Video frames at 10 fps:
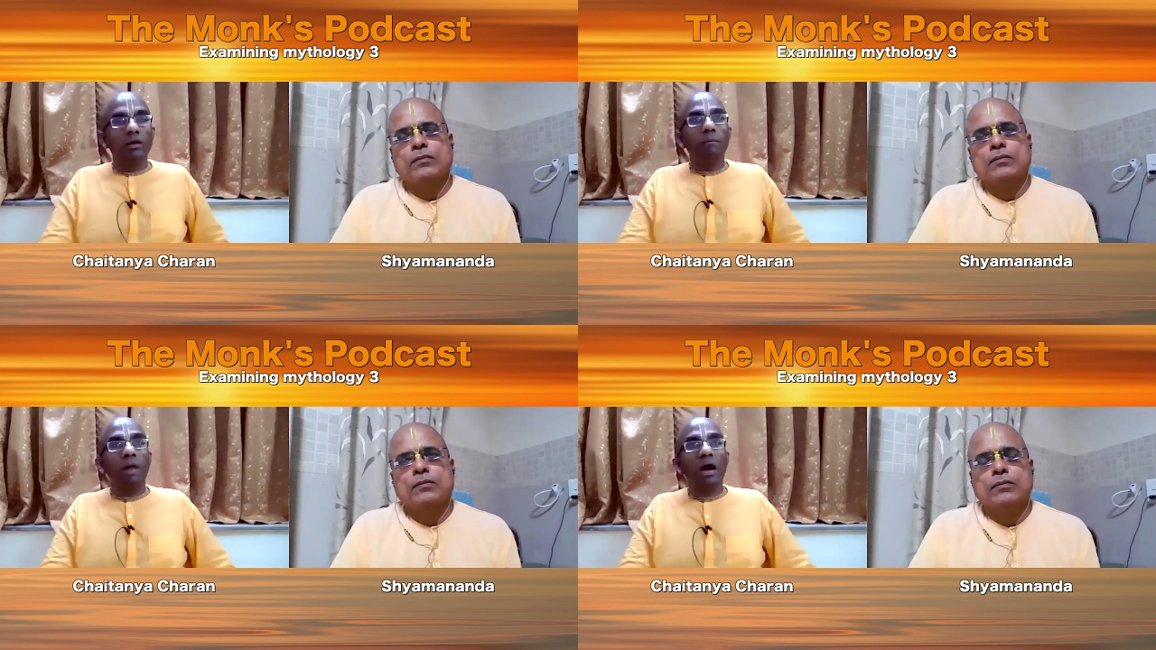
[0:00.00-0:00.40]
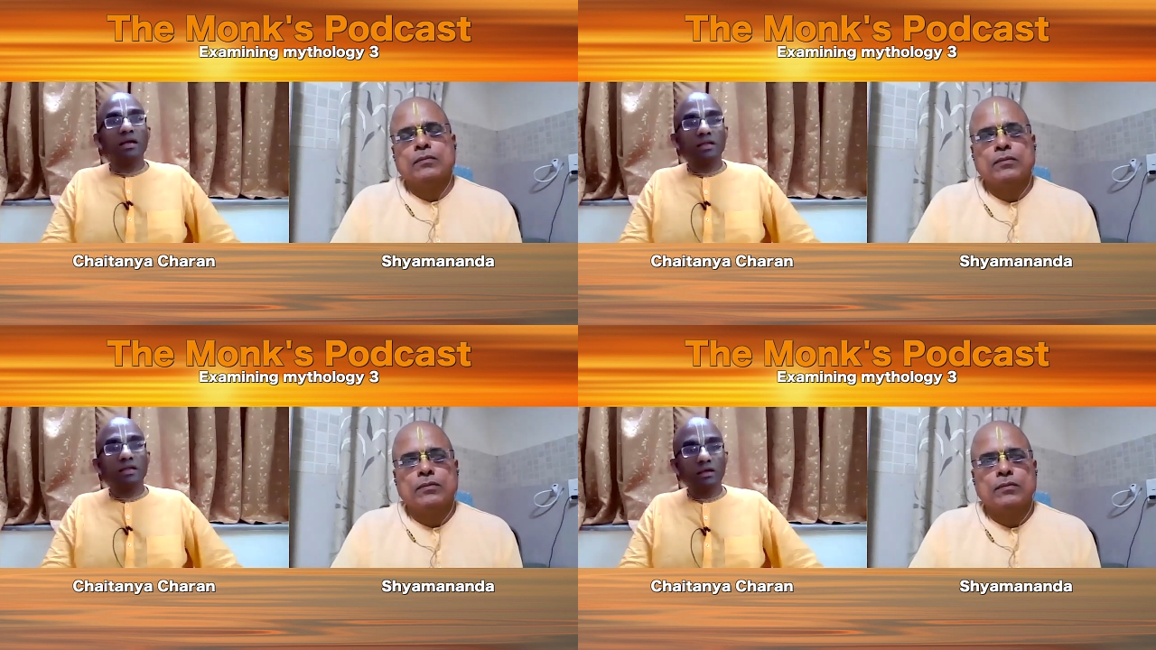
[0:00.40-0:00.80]
Speaker 1: by
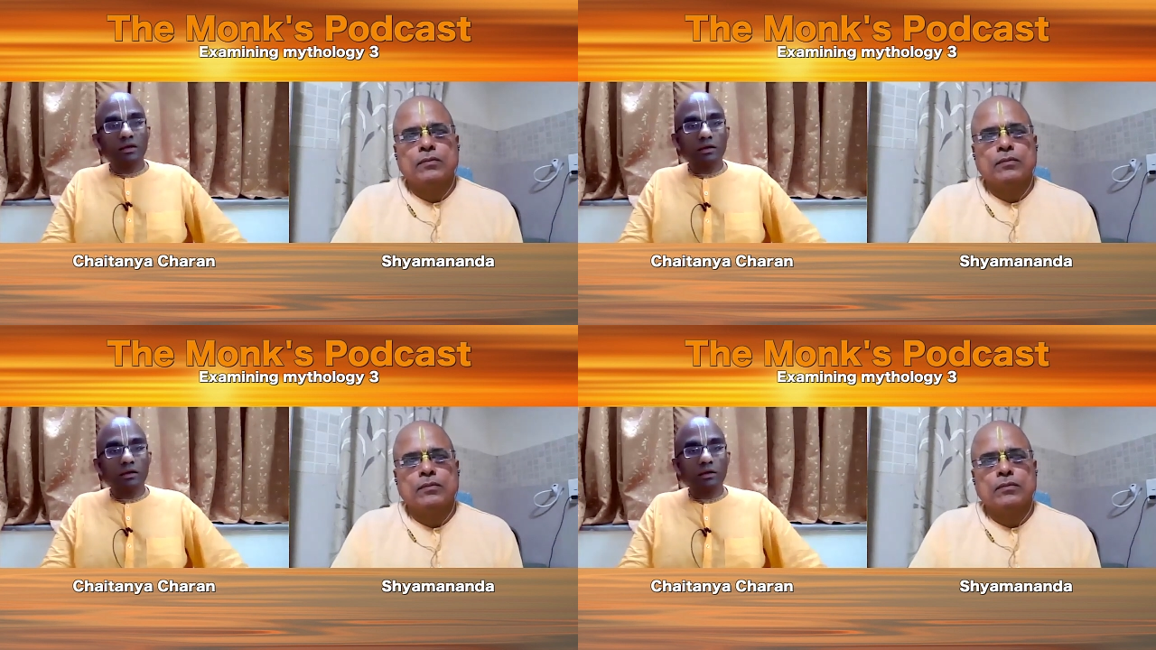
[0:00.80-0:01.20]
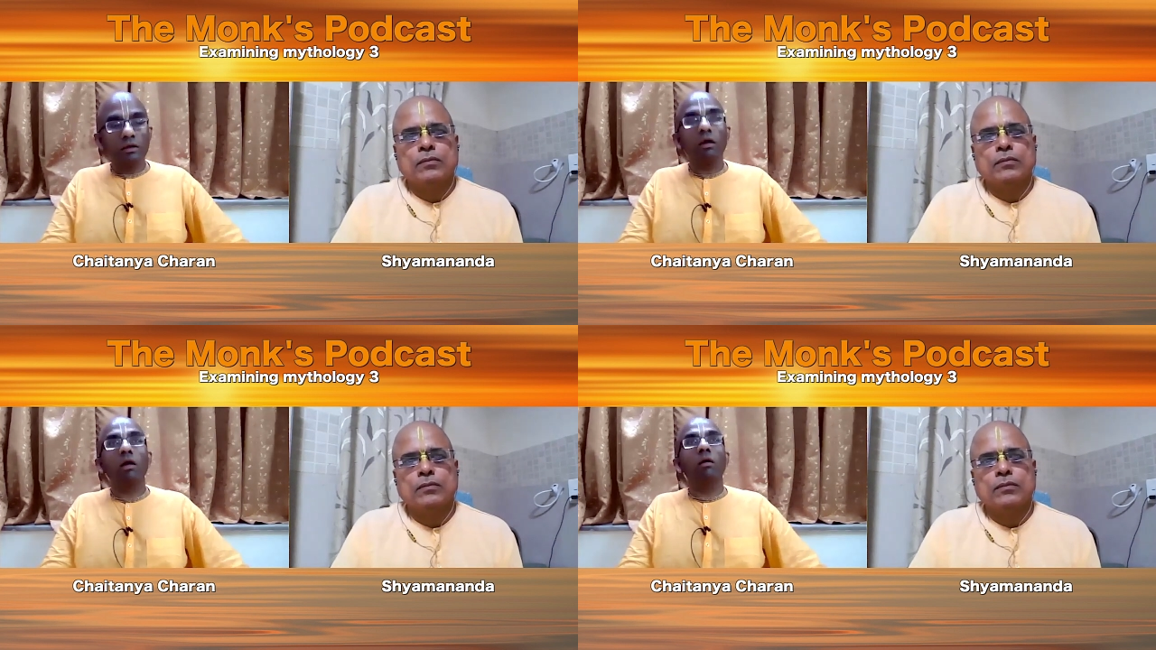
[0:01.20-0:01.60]

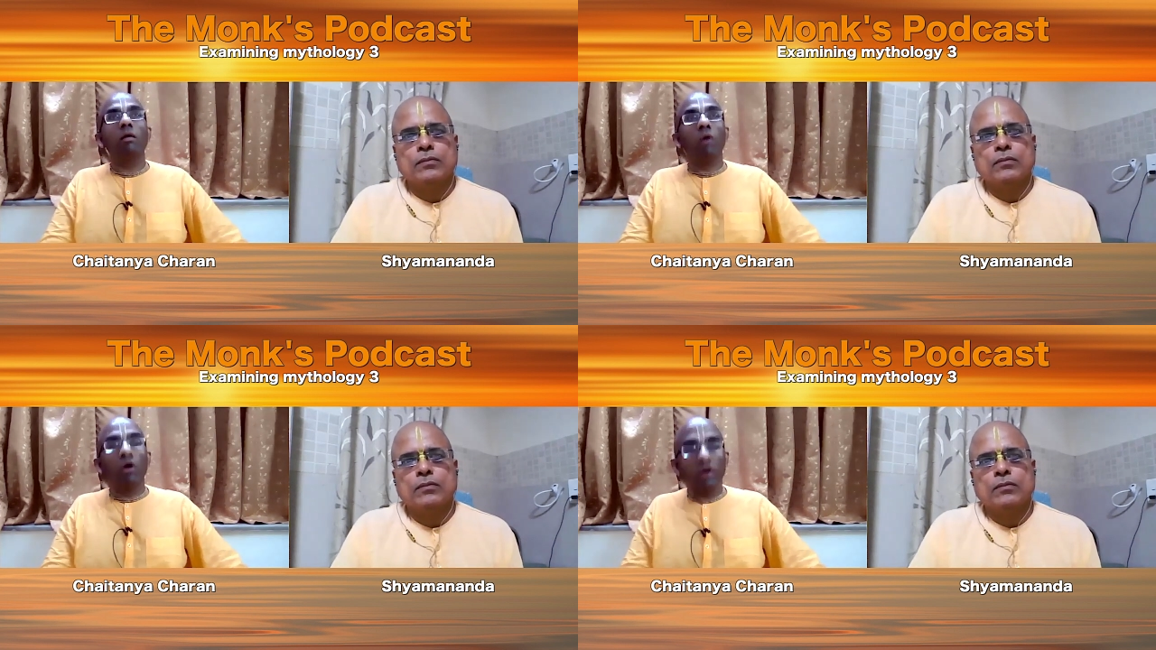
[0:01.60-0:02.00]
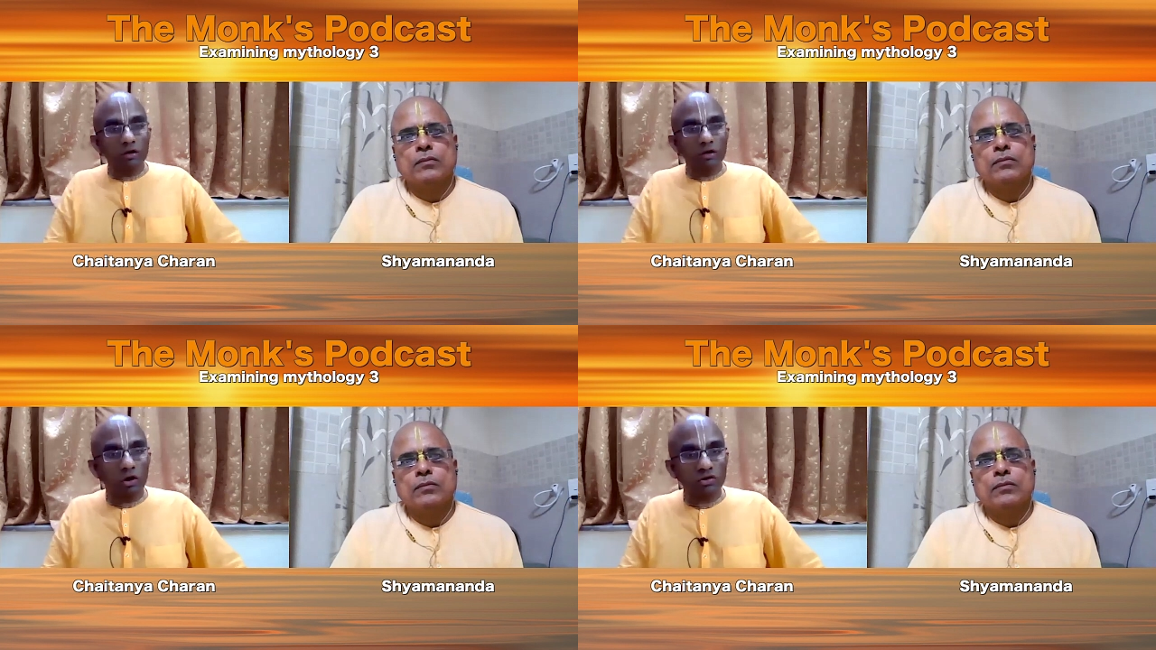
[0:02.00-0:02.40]
the
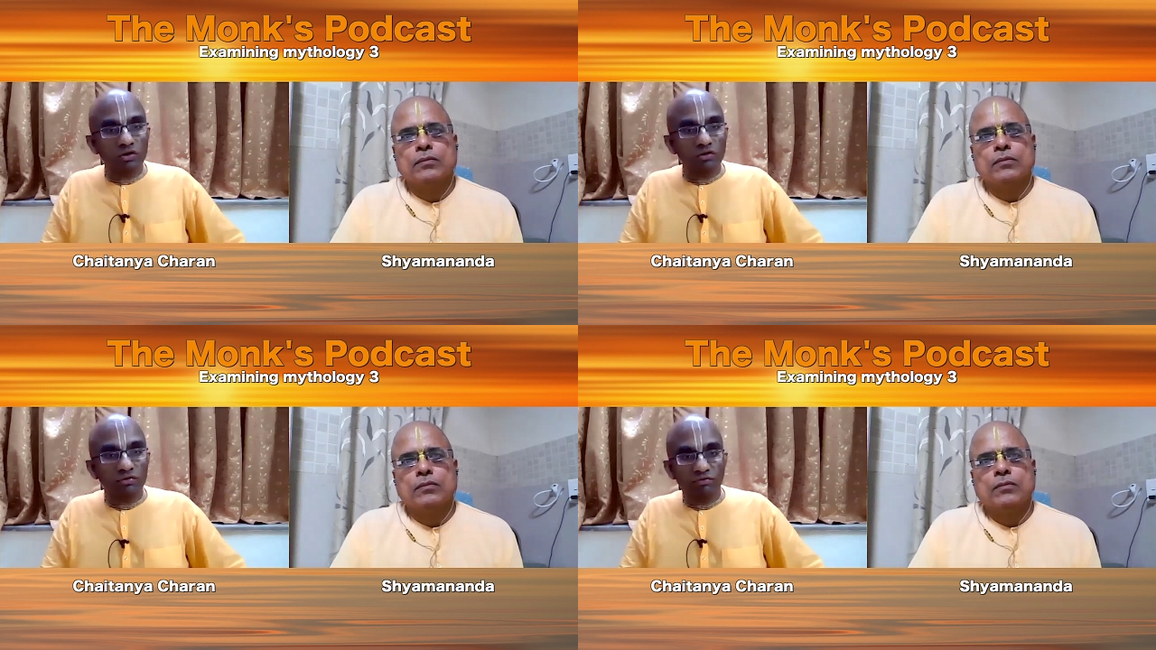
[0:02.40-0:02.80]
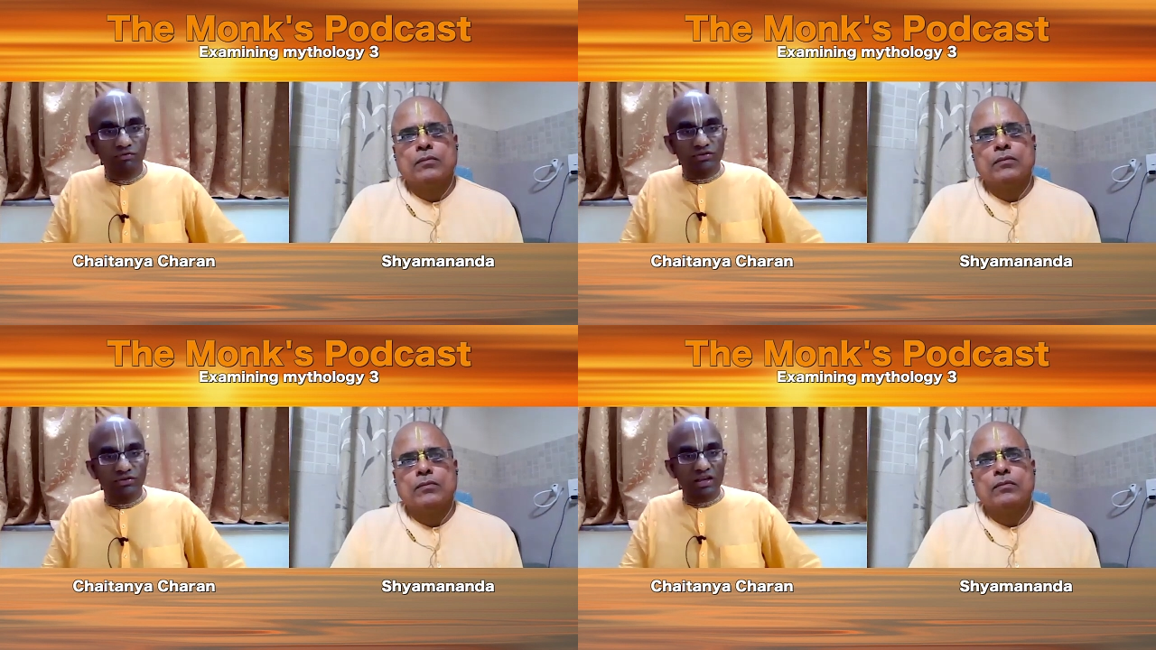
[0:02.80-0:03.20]
modern laws of
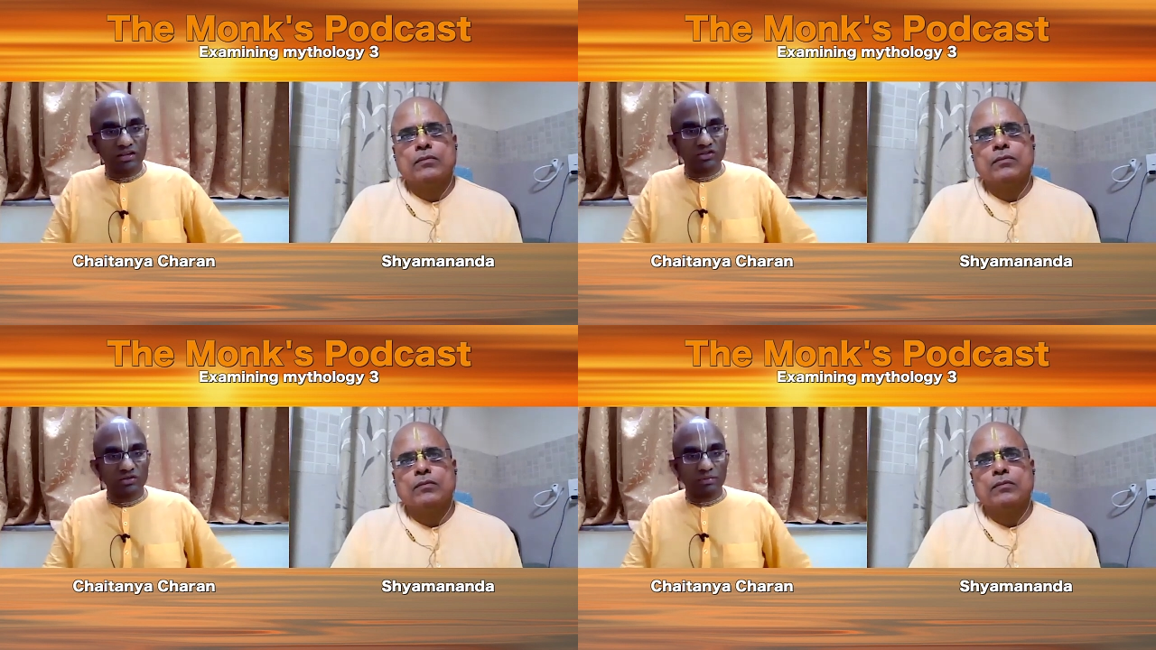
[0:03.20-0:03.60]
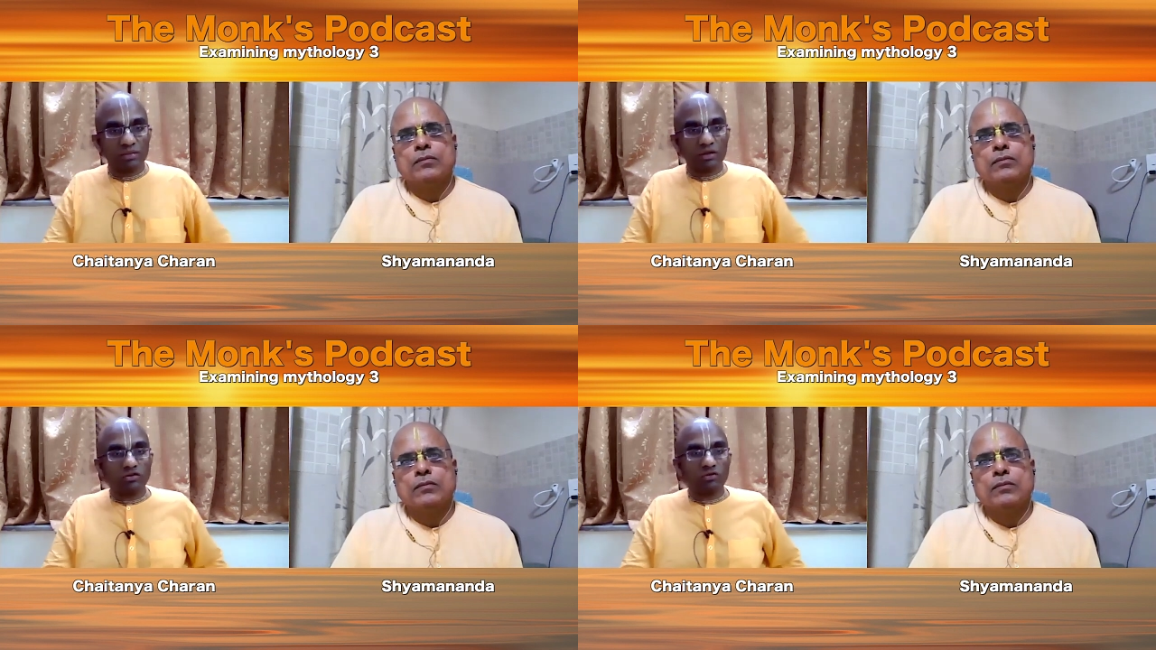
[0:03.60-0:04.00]
science, by the
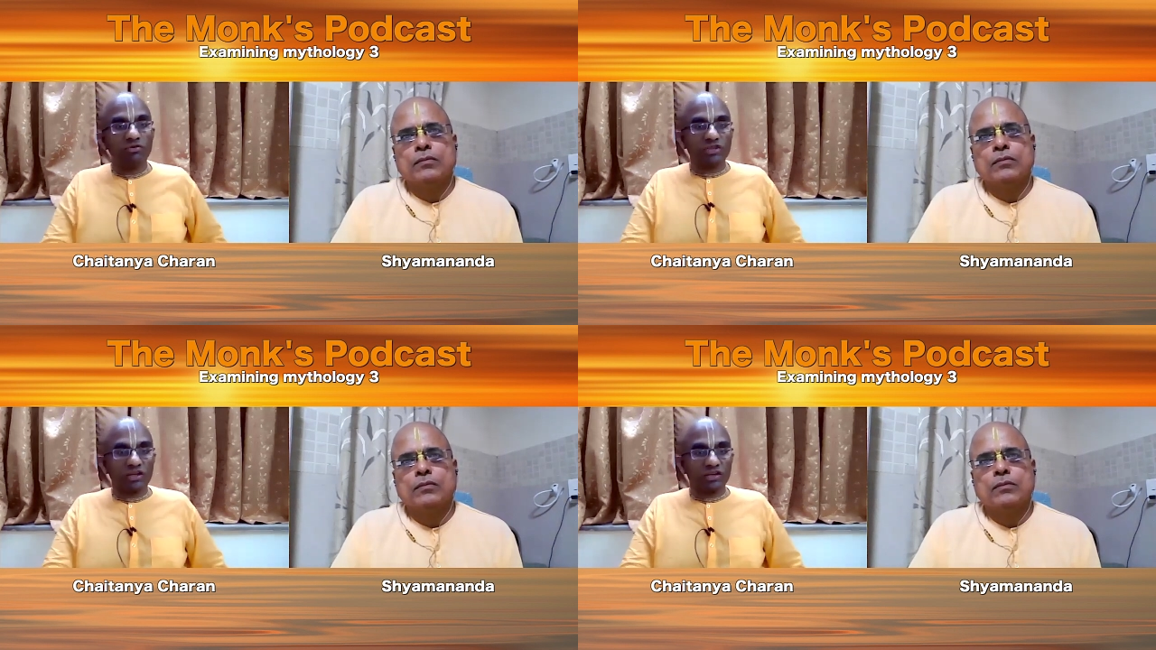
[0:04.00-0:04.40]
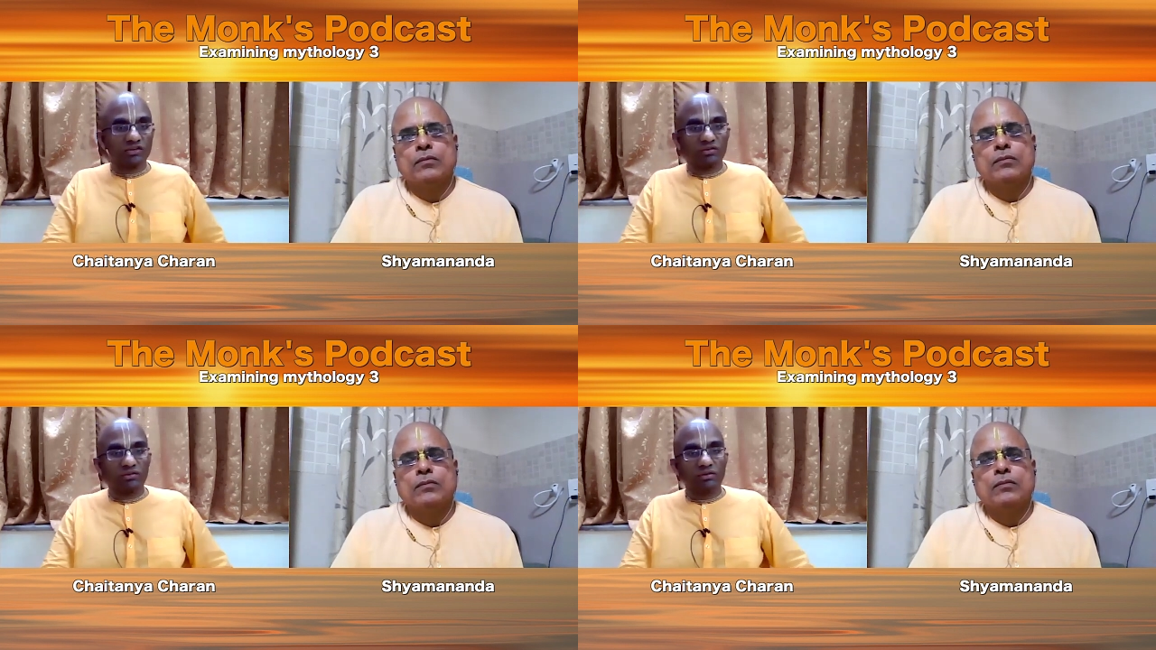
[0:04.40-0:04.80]
laws of physics.